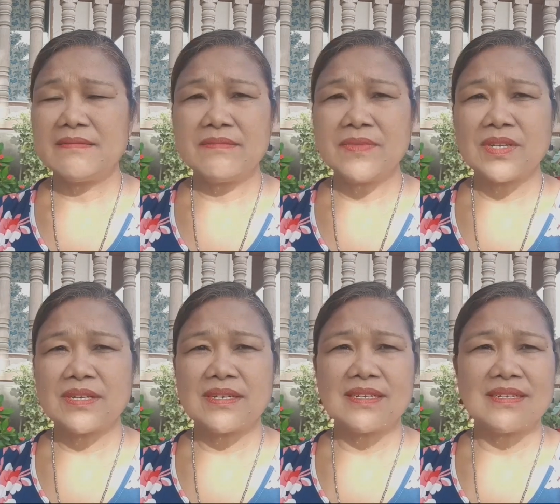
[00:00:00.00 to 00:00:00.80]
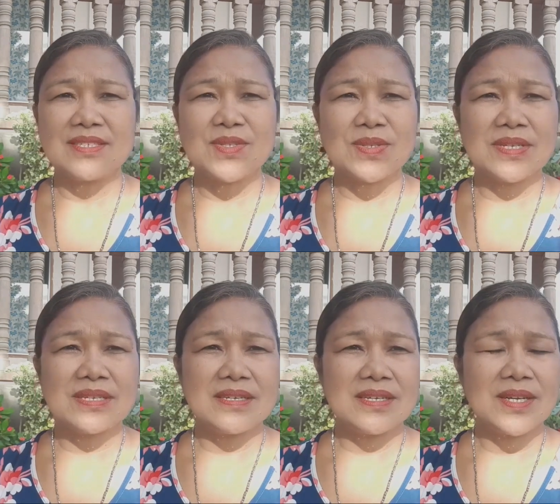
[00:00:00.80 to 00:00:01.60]
their
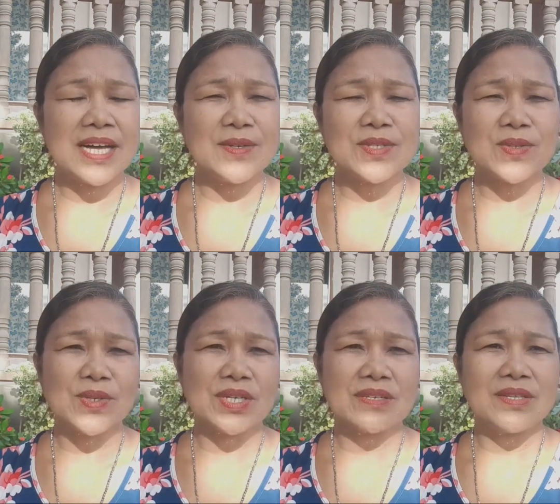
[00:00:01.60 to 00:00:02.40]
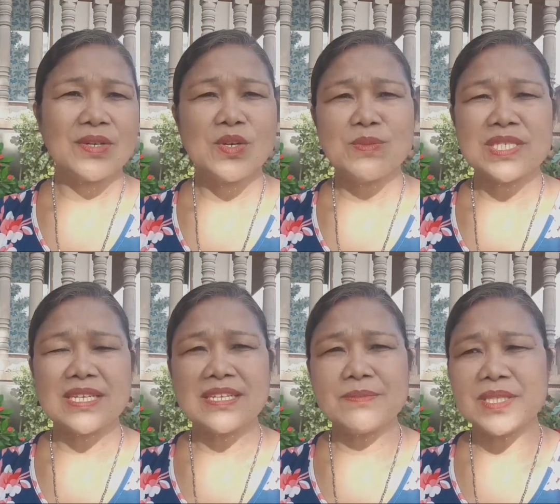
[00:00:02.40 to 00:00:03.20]
house or their home is a
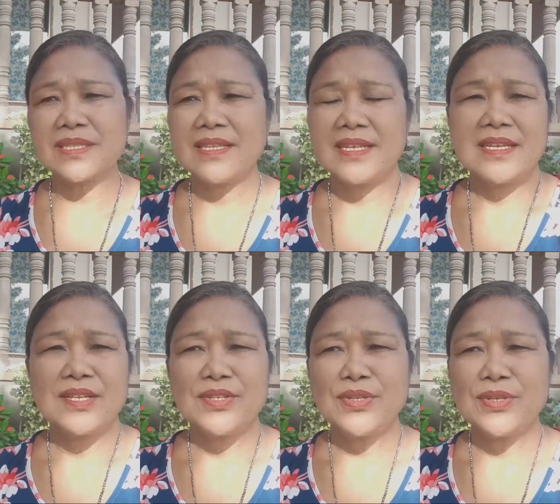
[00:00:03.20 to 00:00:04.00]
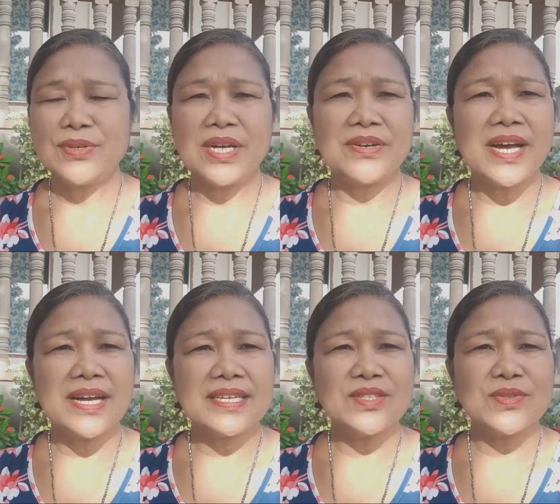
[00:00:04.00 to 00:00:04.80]
little bit, a
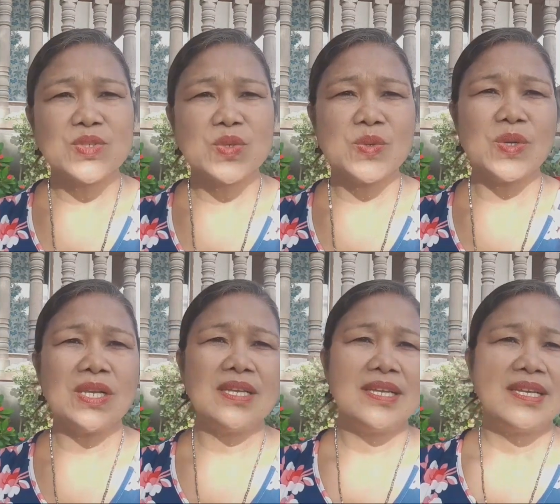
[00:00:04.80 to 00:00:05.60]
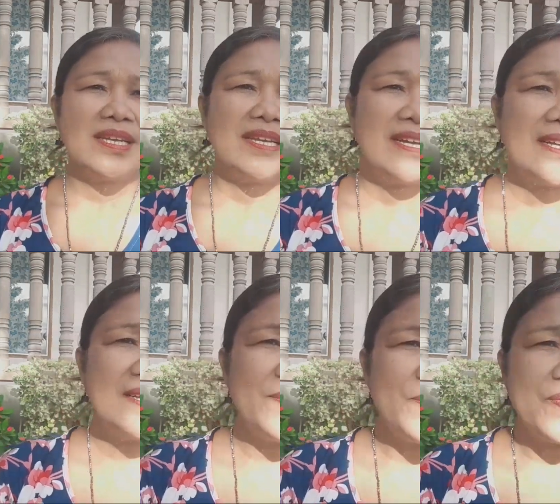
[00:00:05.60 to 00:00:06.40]
ride to school.
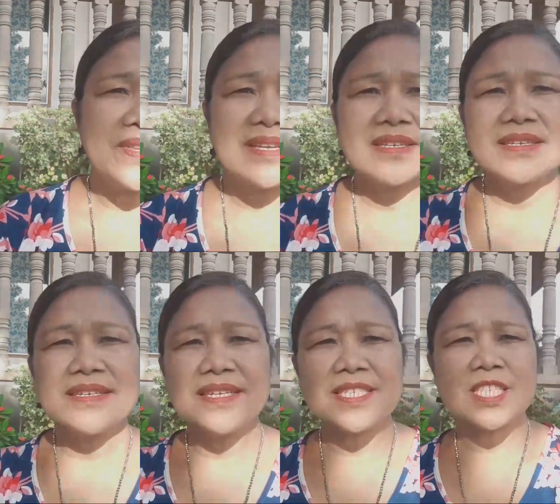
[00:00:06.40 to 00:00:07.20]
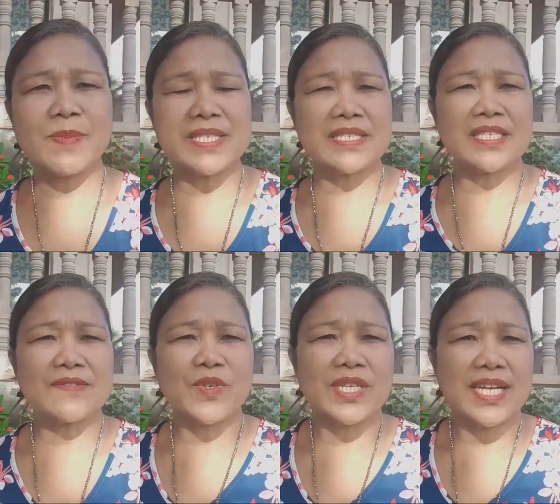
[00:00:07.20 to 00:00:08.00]
The expenses
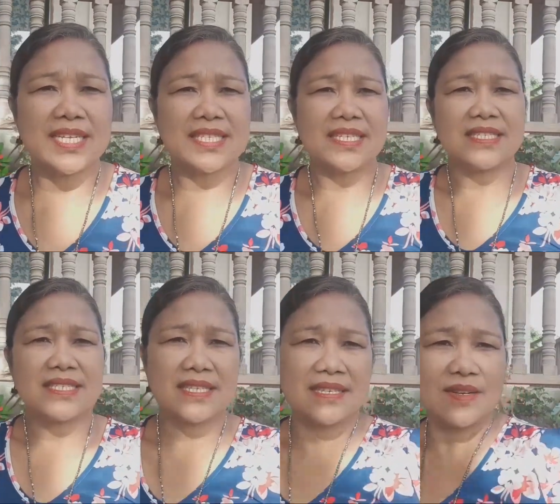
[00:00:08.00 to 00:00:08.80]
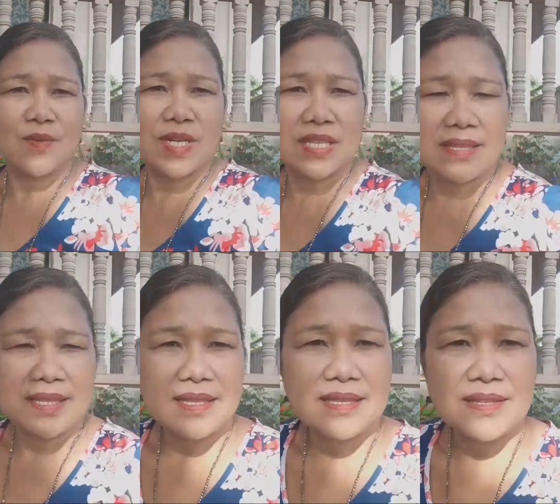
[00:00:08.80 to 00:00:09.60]
for the gas is quite
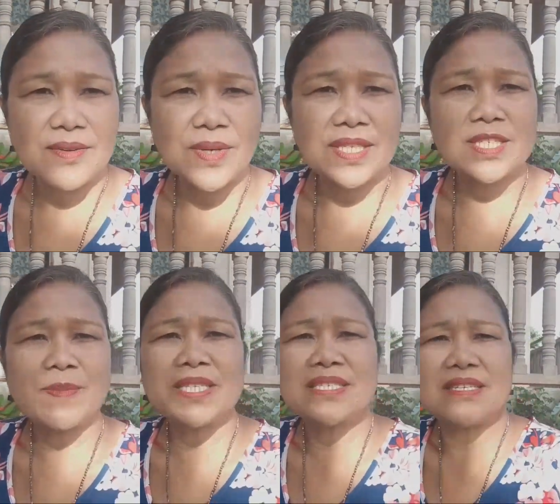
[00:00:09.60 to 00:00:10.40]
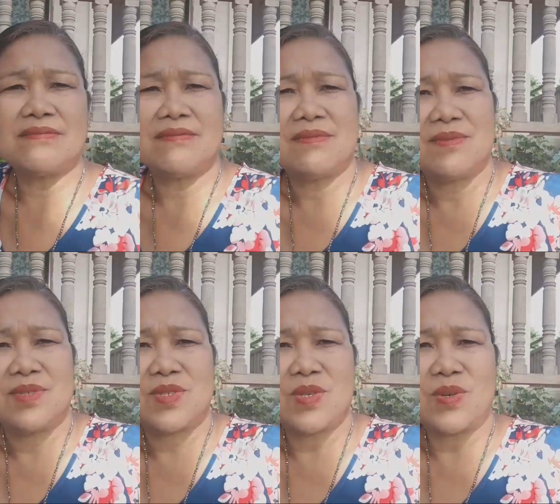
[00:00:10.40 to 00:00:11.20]
expensive.
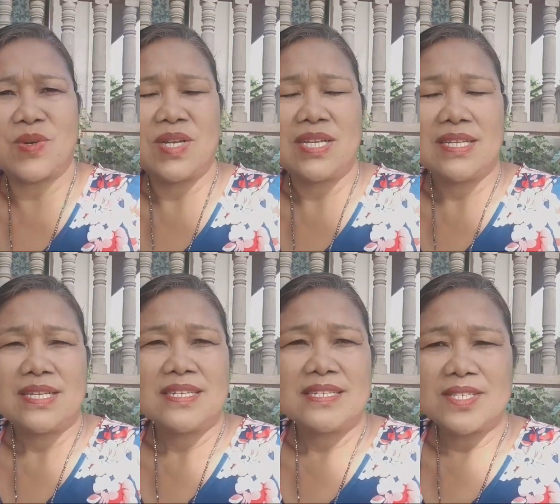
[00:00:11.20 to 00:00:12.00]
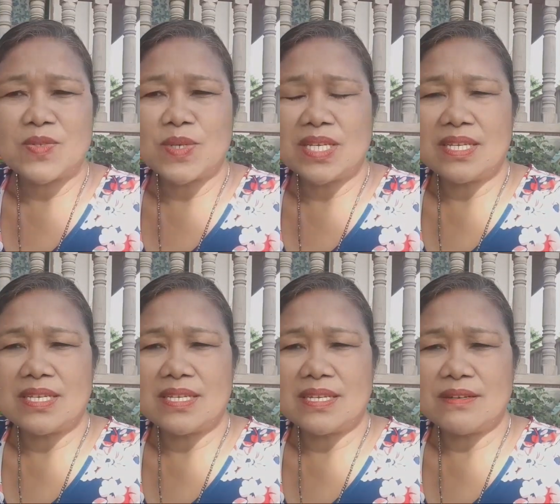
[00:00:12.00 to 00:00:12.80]
So that's
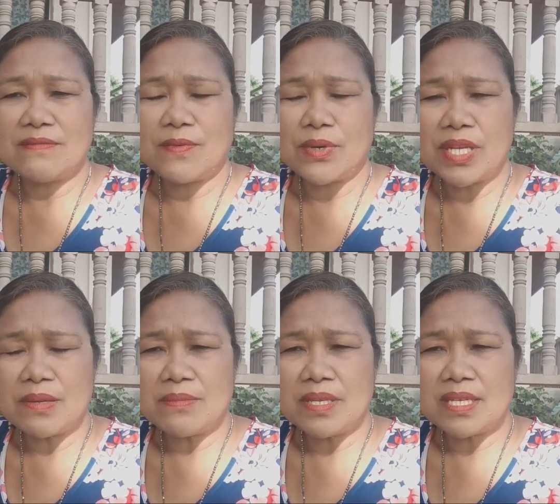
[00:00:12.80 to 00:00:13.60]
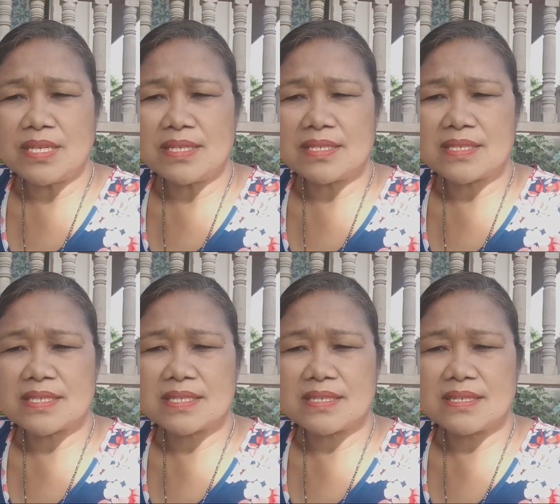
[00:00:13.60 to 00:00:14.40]
why for him it's